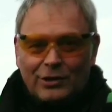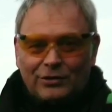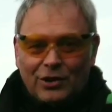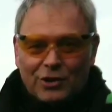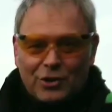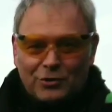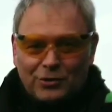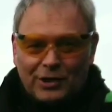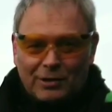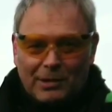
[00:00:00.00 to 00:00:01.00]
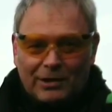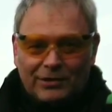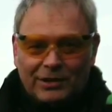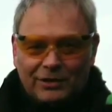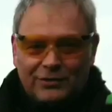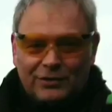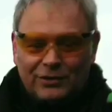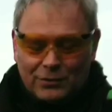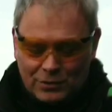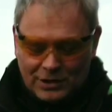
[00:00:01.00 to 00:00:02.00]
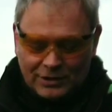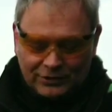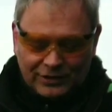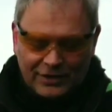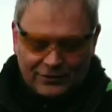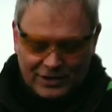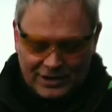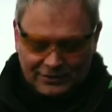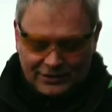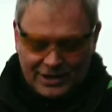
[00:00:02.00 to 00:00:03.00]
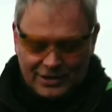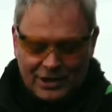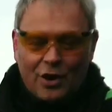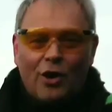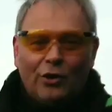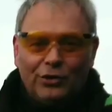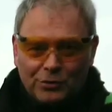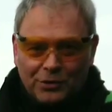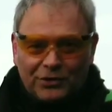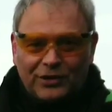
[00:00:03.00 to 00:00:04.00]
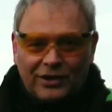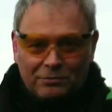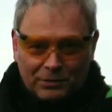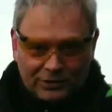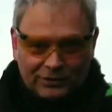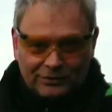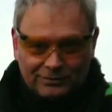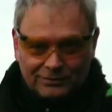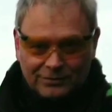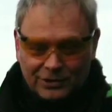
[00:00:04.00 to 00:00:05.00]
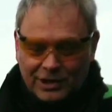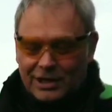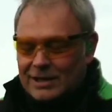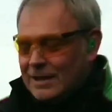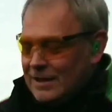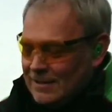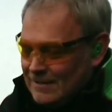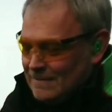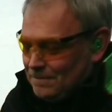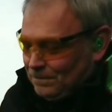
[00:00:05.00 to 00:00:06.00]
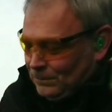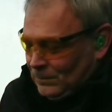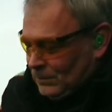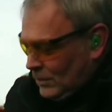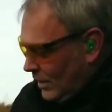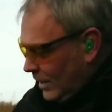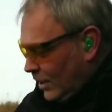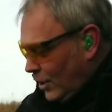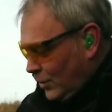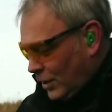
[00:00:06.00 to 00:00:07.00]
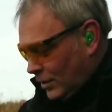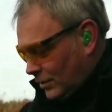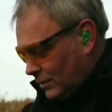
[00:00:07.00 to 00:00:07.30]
loaded start, crucial thing about it is, first of all, the safety is in the on or the safe position. Okay? So I'll then load